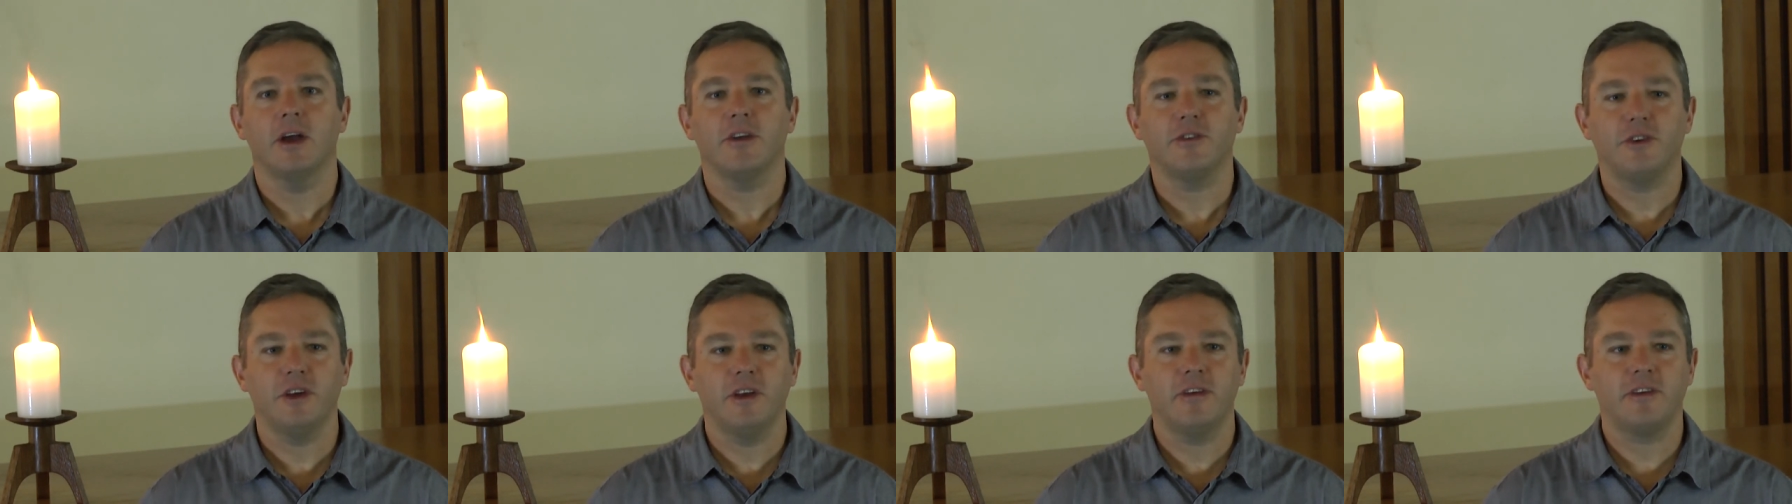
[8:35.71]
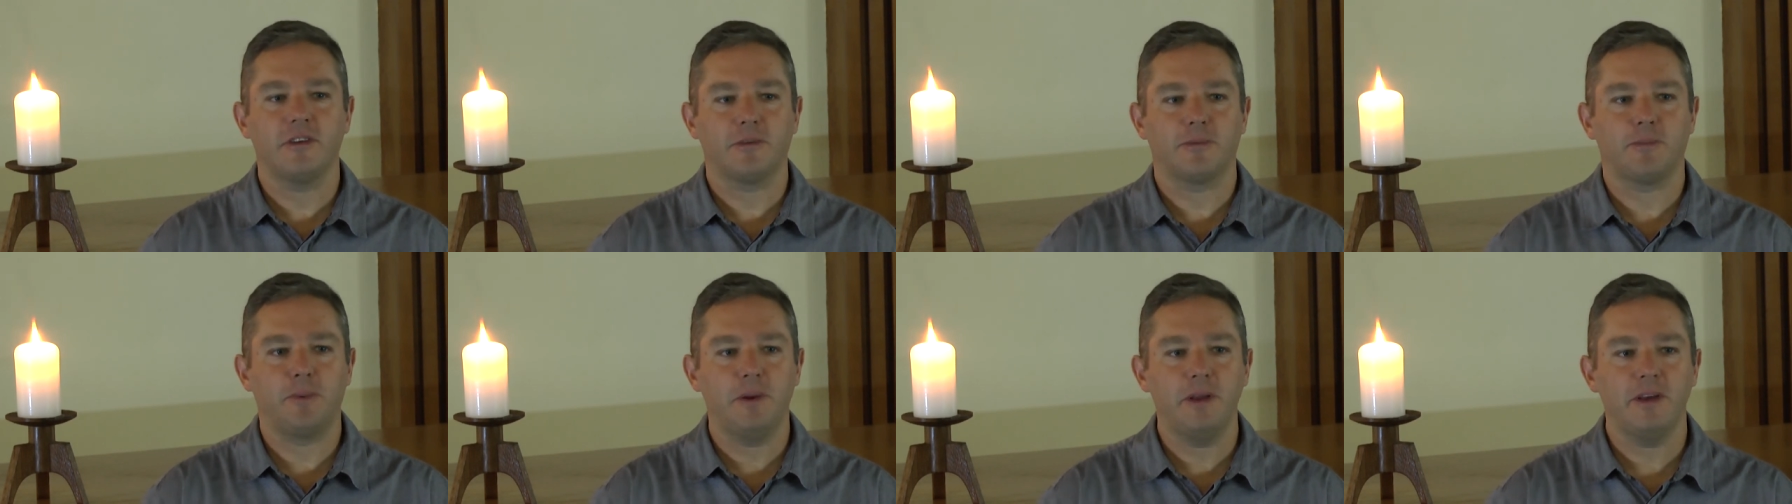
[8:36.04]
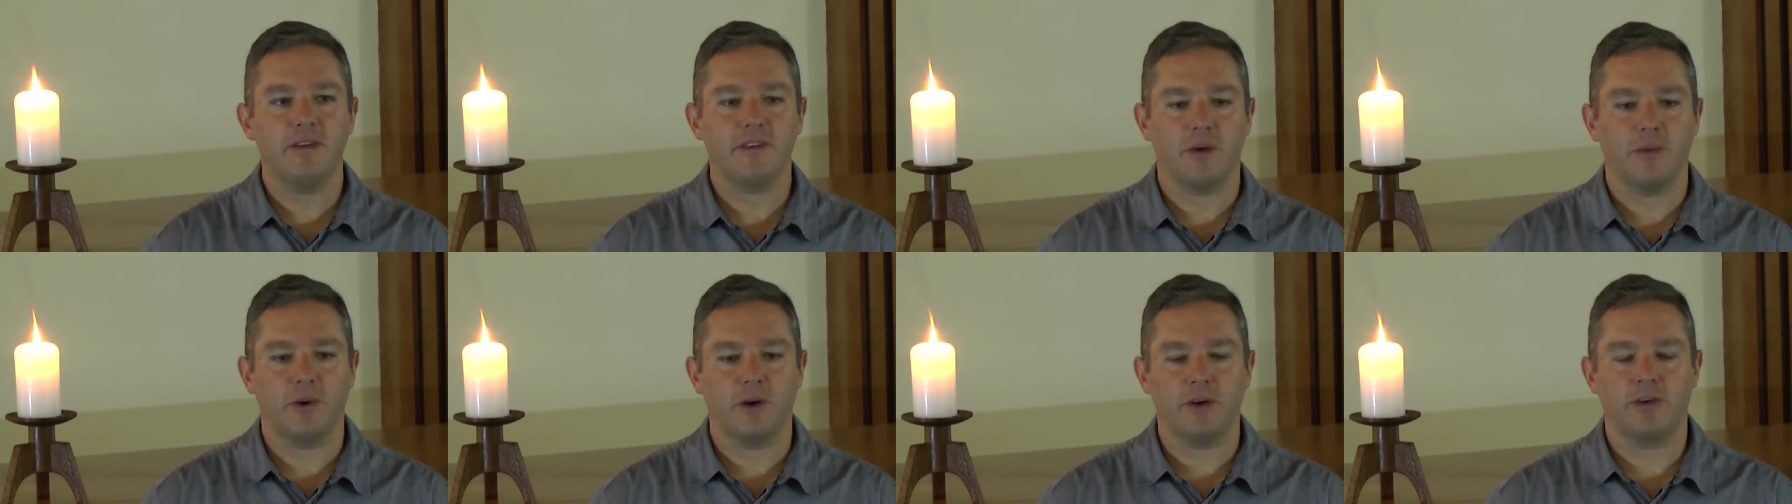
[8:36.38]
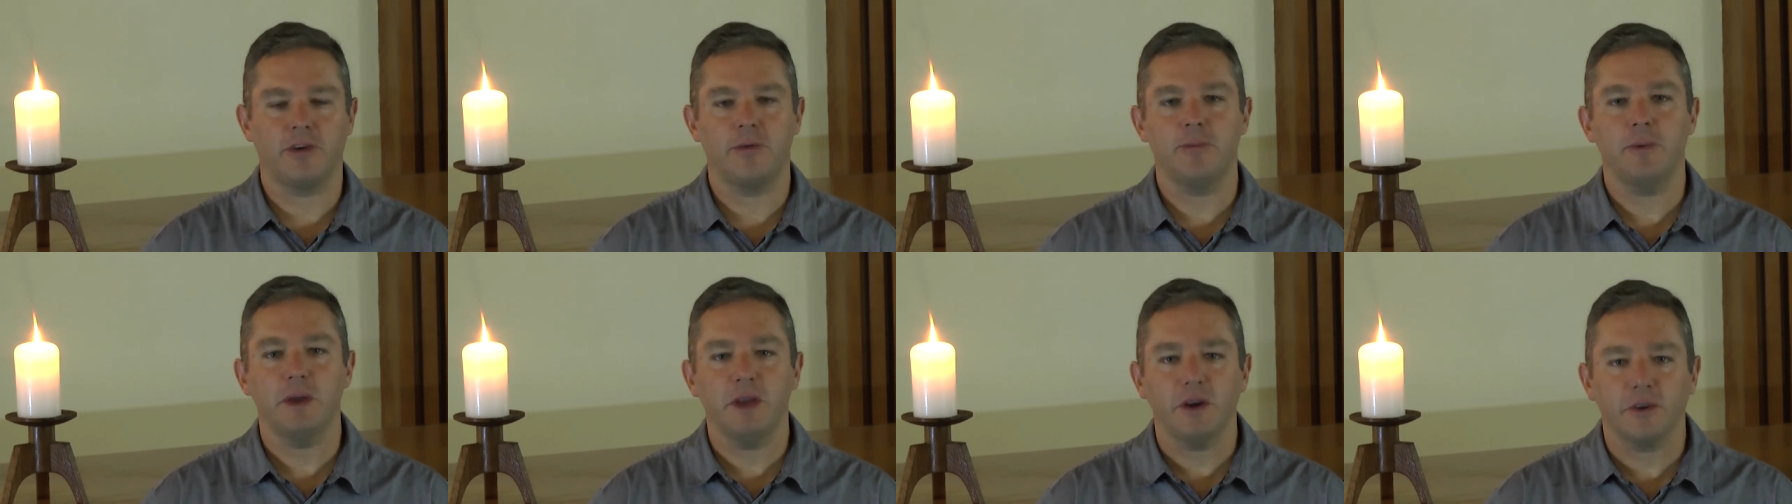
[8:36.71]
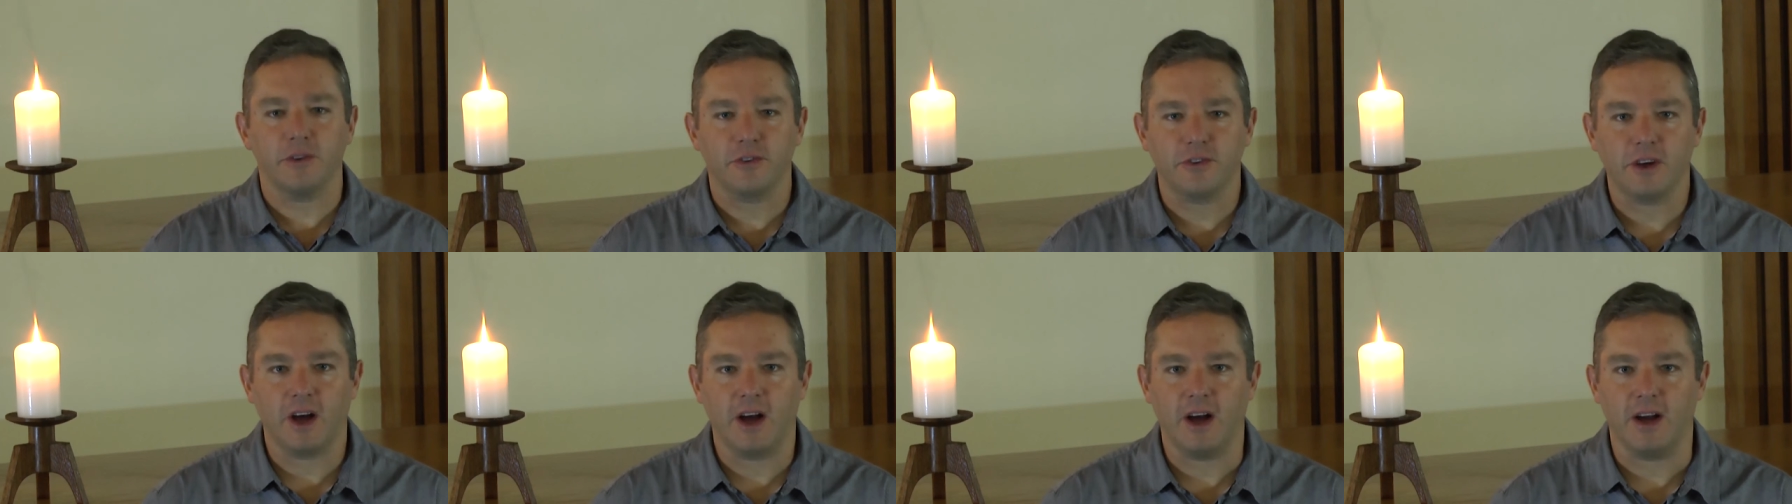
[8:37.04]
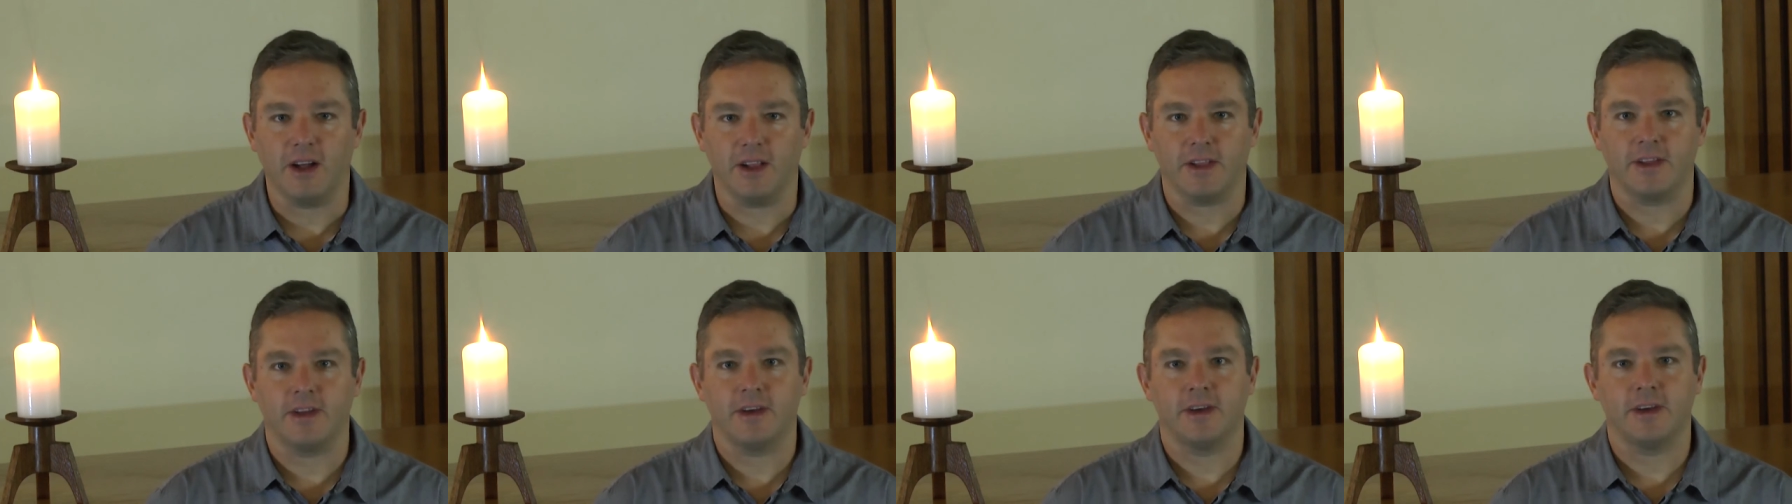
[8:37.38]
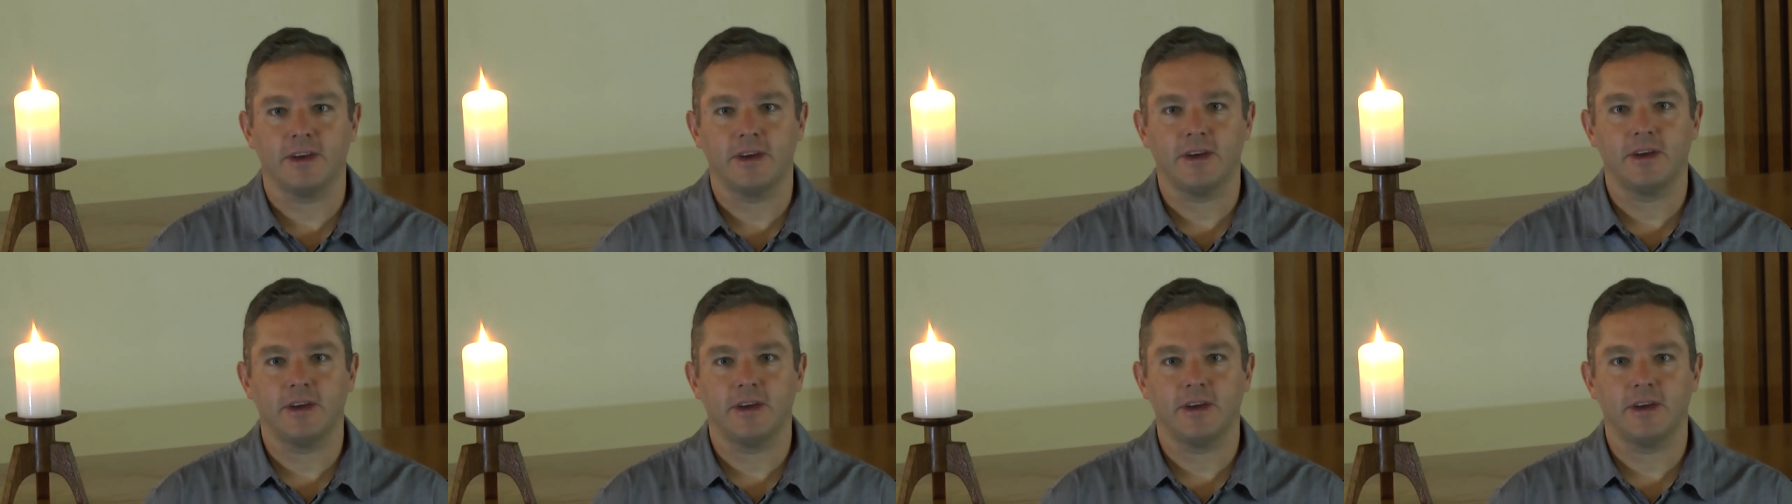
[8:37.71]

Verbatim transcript: Jesus, please, I want to be your child.